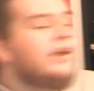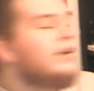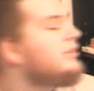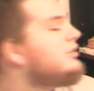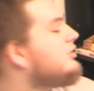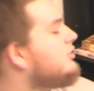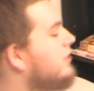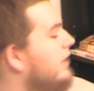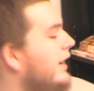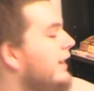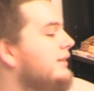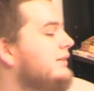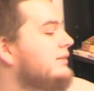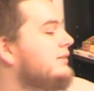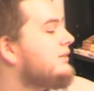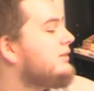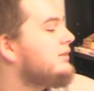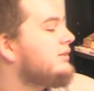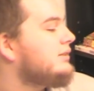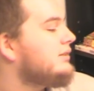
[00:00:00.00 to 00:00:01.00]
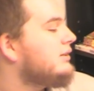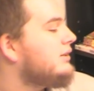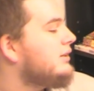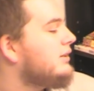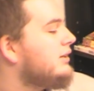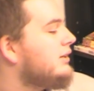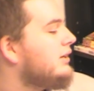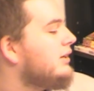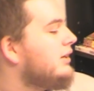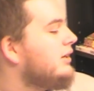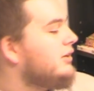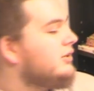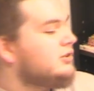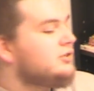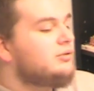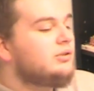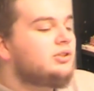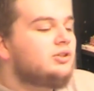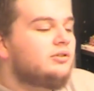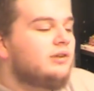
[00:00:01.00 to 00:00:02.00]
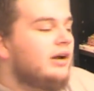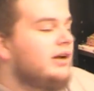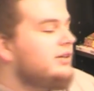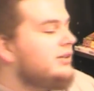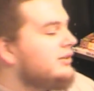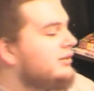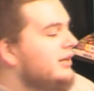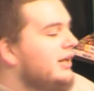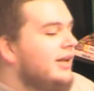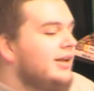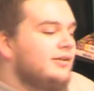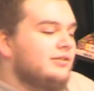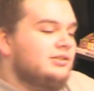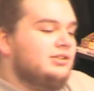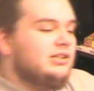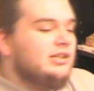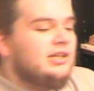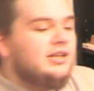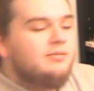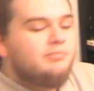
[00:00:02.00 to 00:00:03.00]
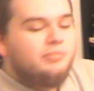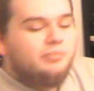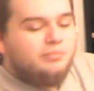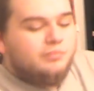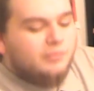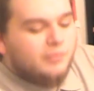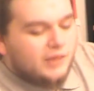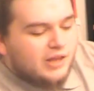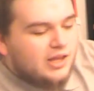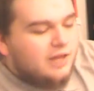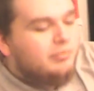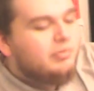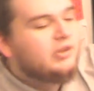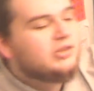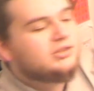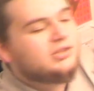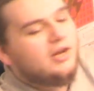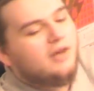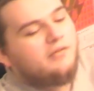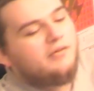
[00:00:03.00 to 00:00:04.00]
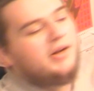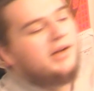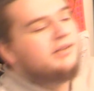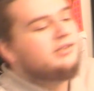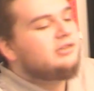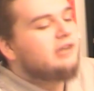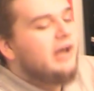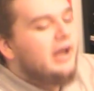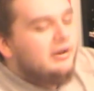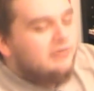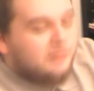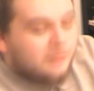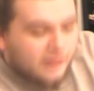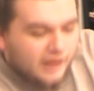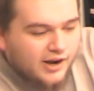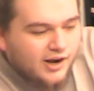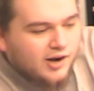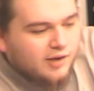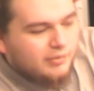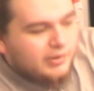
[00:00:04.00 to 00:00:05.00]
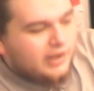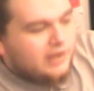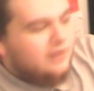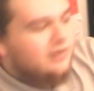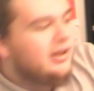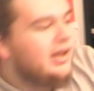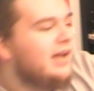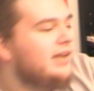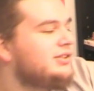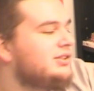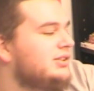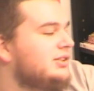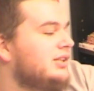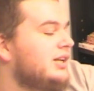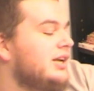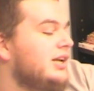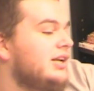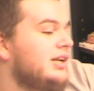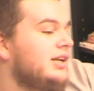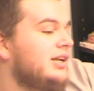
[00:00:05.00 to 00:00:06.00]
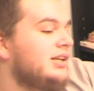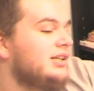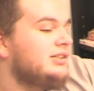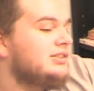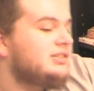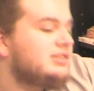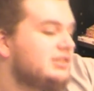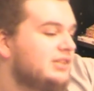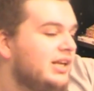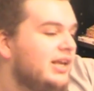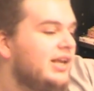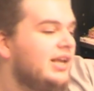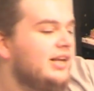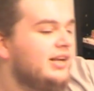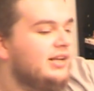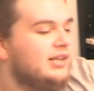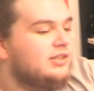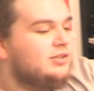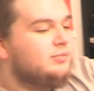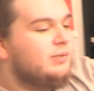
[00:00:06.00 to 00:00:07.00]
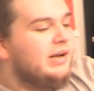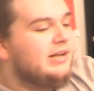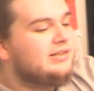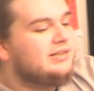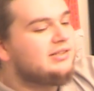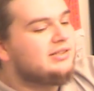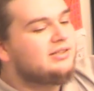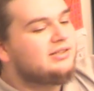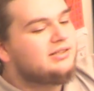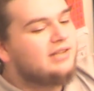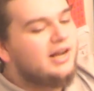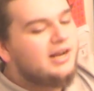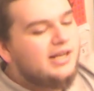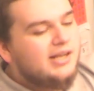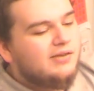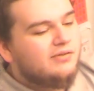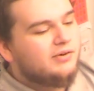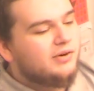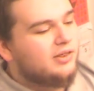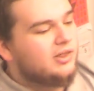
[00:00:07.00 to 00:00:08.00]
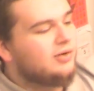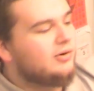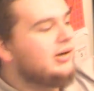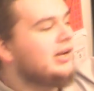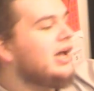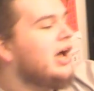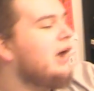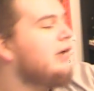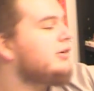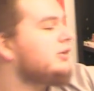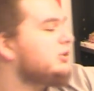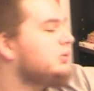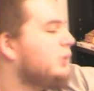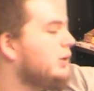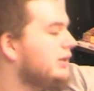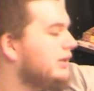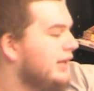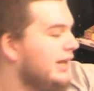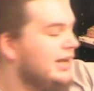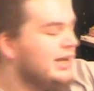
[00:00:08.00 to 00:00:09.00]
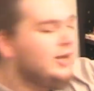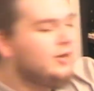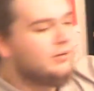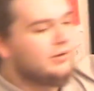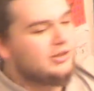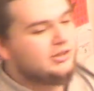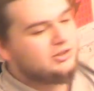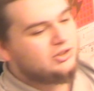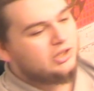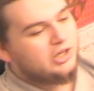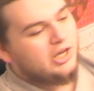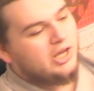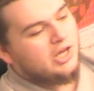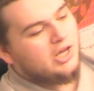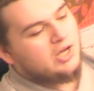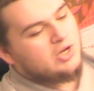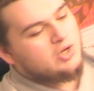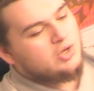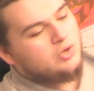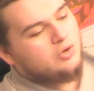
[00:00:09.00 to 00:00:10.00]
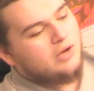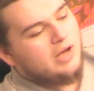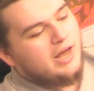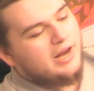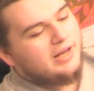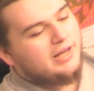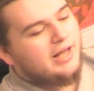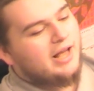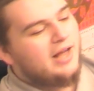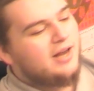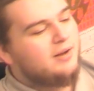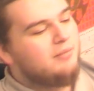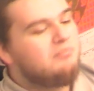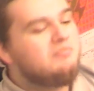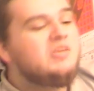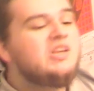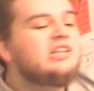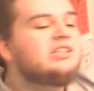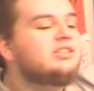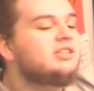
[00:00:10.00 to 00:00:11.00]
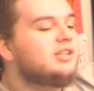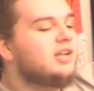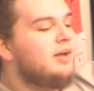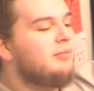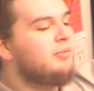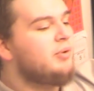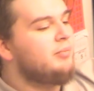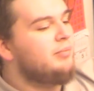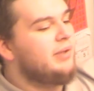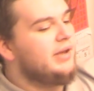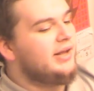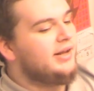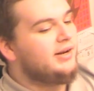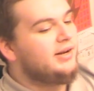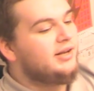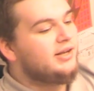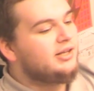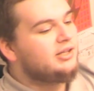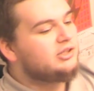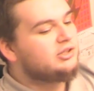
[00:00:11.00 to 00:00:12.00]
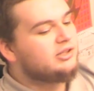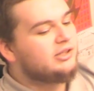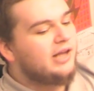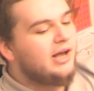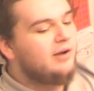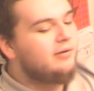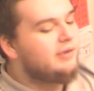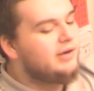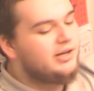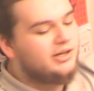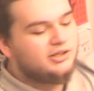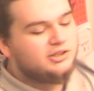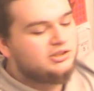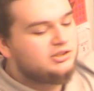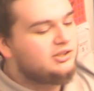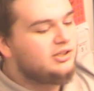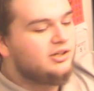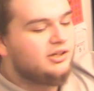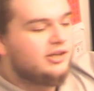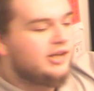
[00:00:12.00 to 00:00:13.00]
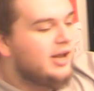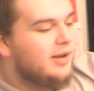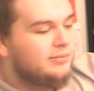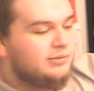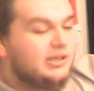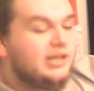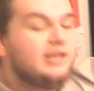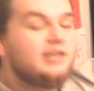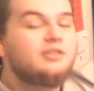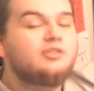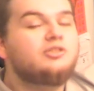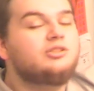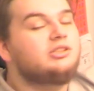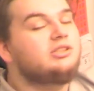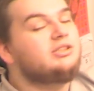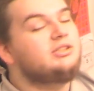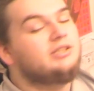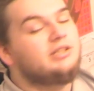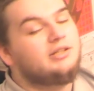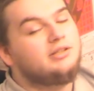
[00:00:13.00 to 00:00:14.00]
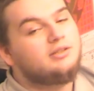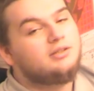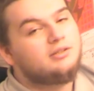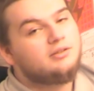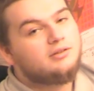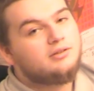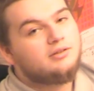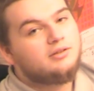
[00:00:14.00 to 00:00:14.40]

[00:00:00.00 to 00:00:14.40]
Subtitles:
your interests, switch around your language to keep yourself on track with the Arabic. You can't just sit and expect to study for 3 hours one language. You gotta kind of mix it up a bit, so that way you're still kept interested.